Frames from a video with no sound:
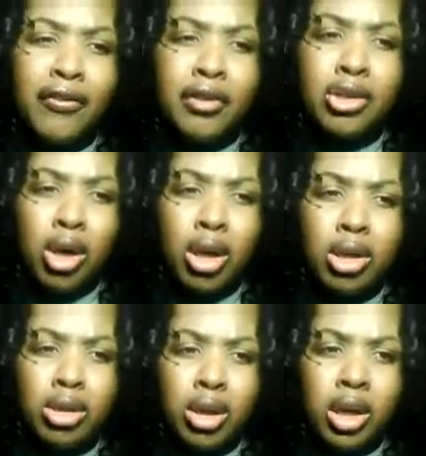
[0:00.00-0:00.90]
if a song
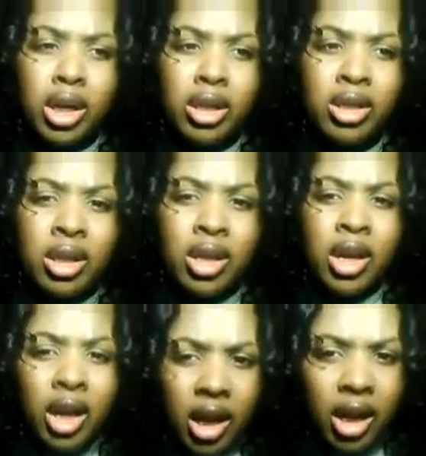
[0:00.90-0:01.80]
is on
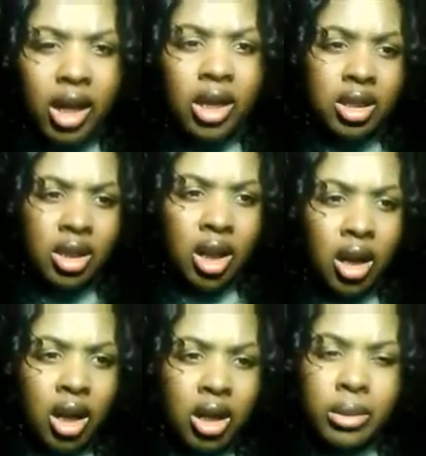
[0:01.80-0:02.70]
in the
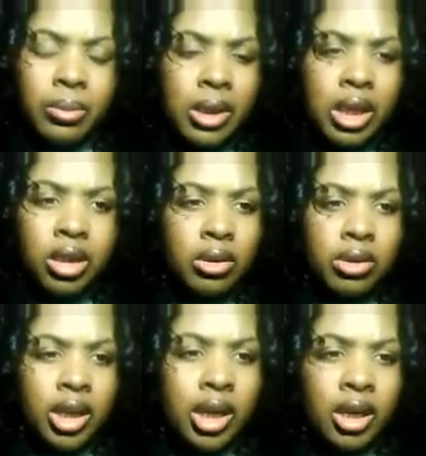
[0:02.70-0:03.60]
salon, please don't
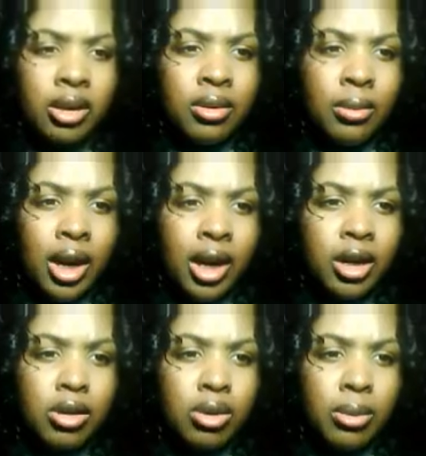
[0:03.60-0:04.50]
sing while
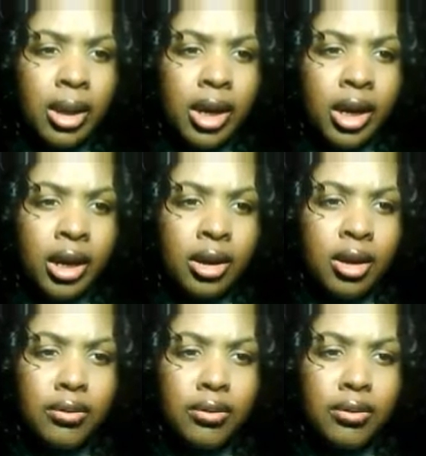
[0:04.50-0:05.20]
you're doing my hair.